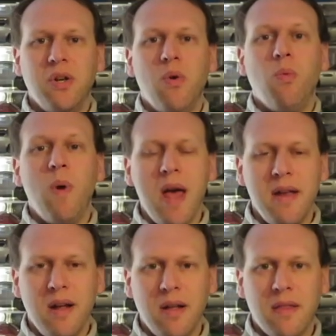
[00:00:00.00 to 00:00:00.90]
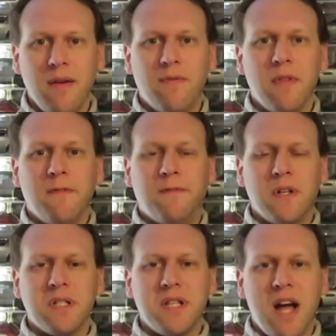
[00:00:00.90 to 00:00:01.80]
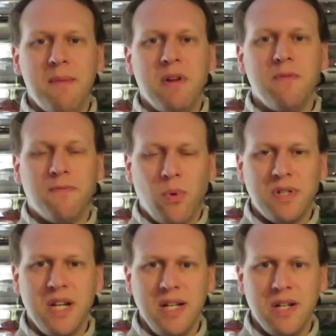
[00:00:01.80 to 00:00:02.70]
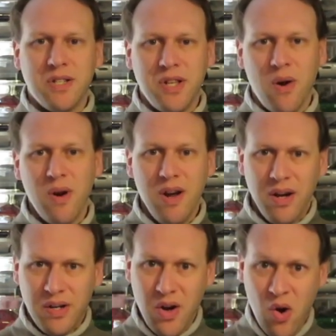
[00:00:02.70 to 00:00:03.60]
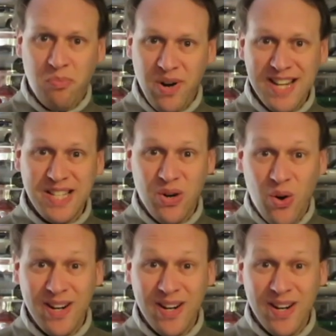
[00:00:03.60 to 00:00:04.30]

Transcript: to win for the first time in 14 years, so go prancing